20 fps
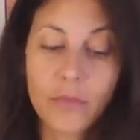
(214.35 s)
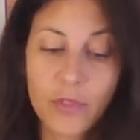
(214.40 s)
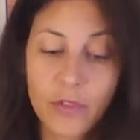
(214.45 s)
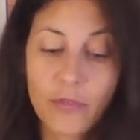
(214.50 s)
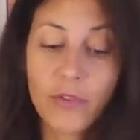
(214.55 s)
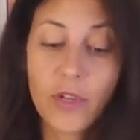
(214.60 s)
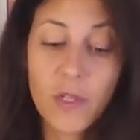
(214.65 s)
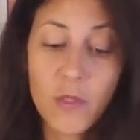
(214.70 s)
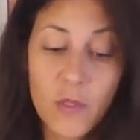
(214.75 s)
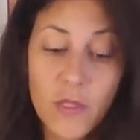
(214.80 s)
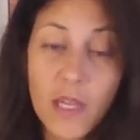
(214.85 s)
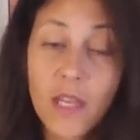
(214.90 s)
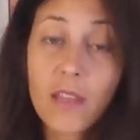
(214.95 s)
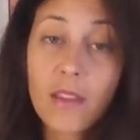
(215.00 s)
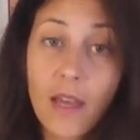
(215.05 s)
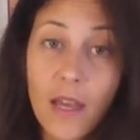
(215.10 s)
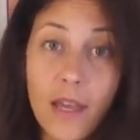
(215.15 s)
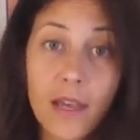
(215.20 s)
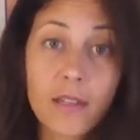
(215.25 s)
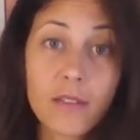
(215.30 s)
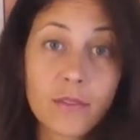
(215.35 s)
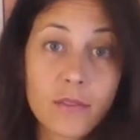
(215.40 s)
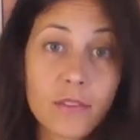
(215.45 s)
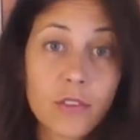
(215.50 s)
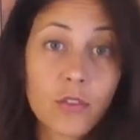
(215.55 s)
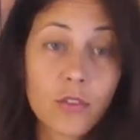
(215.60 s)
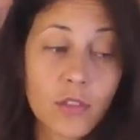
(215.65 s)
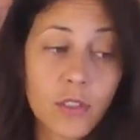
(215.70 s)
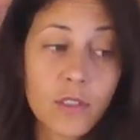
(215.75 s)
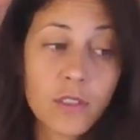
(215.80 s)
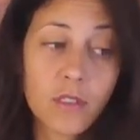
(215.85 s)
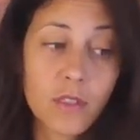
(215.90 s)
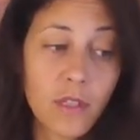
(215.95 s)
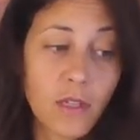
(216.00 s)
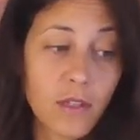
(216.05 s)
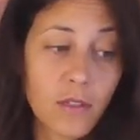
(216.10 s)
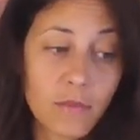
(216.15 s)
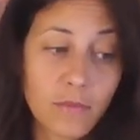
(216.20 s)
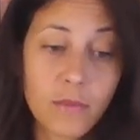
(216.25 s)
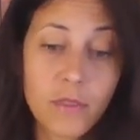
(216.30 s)
If I say that, trust
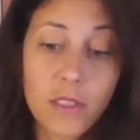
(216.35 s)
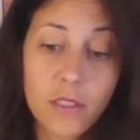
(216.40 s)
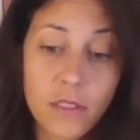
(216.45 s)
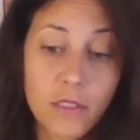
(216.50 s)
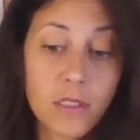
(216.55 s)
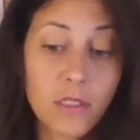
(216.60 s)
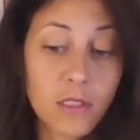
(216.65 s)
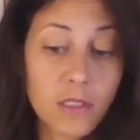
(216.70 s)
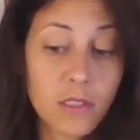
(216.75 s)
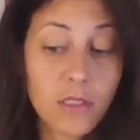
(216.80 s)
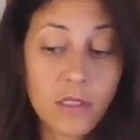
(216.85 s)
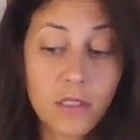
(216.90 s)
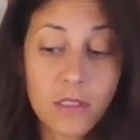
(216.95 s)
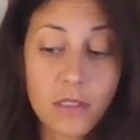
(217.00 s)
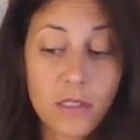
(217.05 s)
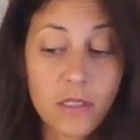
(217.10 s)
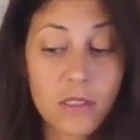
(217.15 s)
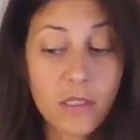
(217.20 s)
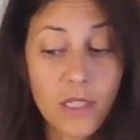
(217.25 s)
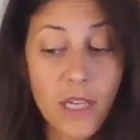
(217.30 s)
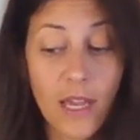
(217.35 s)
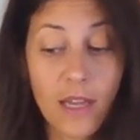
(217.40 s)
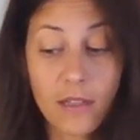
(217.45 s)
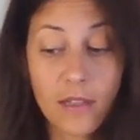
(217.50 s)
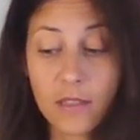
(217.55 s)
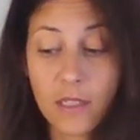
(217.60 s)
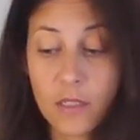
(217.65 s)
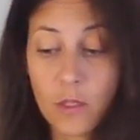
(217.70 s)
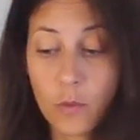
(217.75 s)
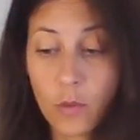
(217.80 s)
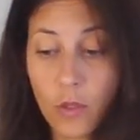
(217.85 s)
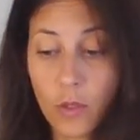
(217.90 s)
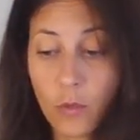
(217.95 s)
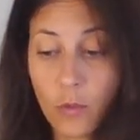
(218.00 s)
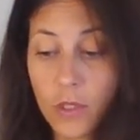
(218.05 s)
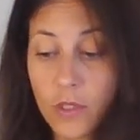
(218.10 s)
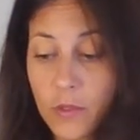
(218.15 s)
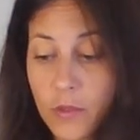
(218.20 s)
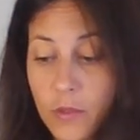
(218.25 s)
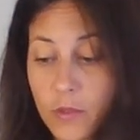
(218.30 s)
that it's, it's yeah, that's what it
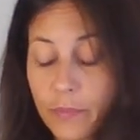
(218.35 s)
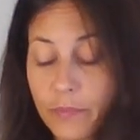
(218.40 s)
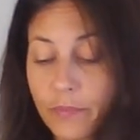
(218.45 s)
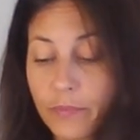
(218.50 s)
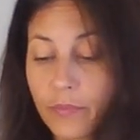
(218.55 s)
was.